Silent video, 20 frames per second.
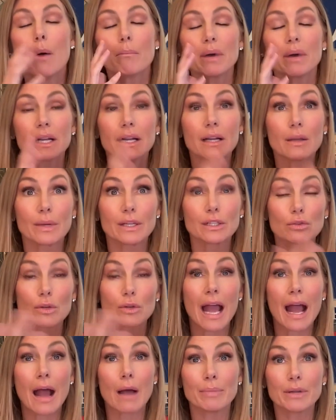But anyway, so it
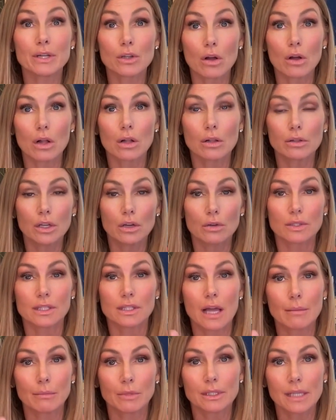happened all,
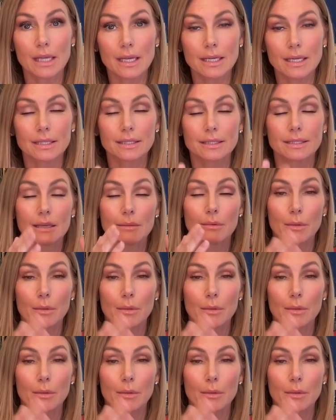simultaneously.